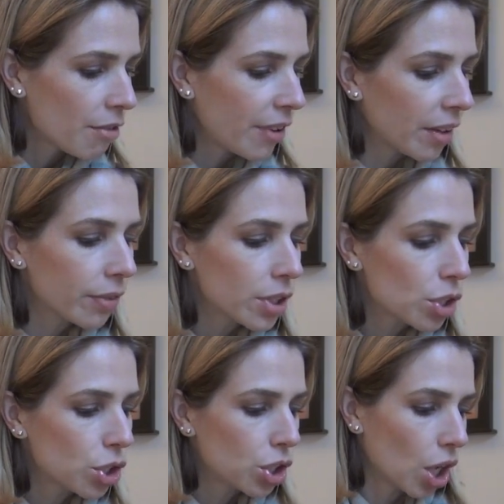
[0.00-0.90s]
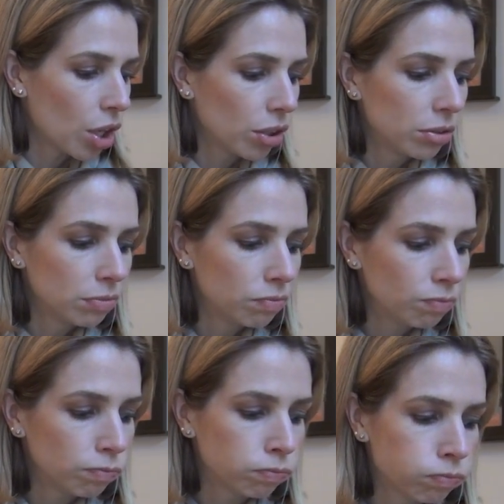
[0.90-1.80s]
Favorite show?
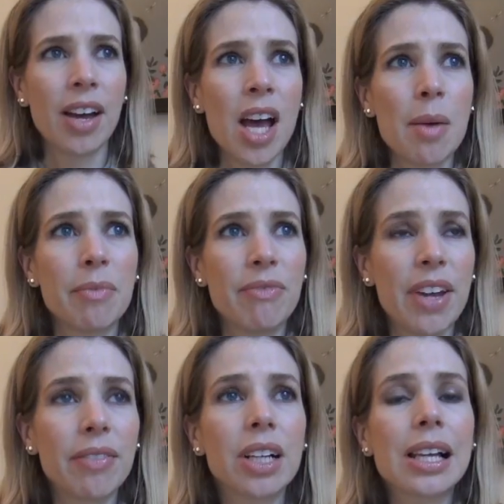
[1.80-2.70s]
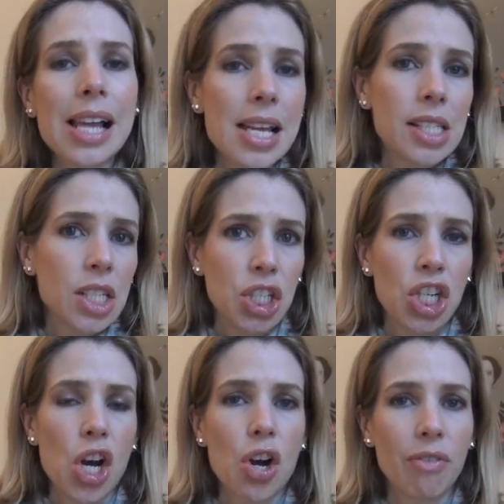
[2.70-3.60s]
Favorite classic
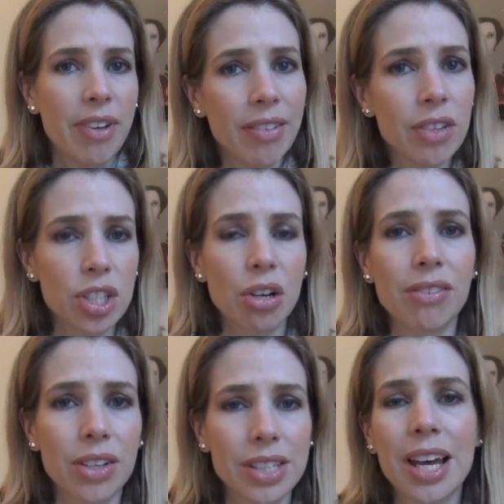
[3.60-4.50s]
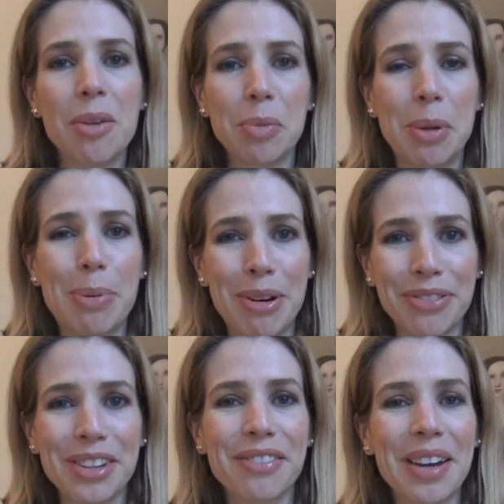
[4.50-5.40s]
show, favorite show of all time would be
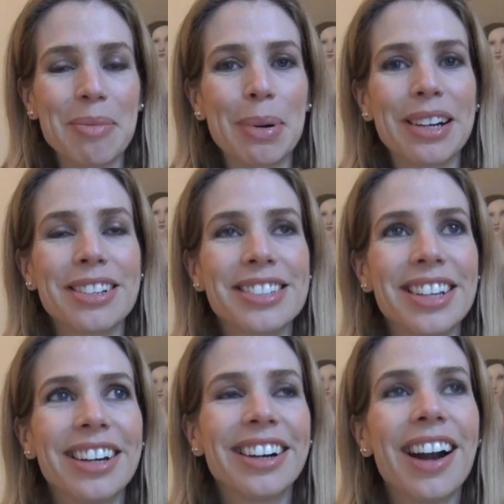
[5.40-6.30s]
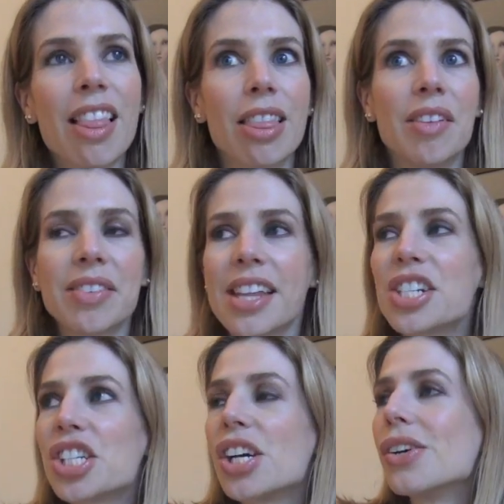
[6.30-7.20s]
Buffy the Vampire Slayer. Loved
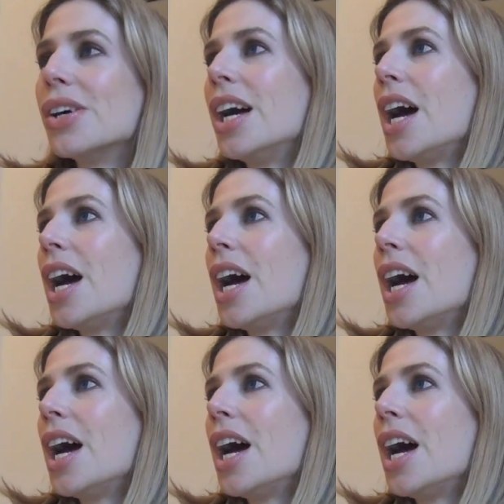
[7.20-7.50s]
that show.